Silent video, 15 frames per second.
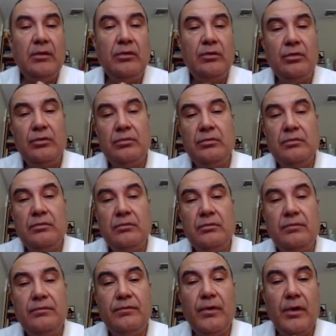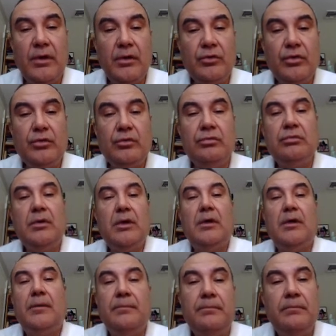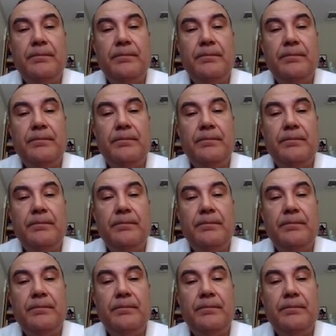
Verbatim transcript: to 42 um,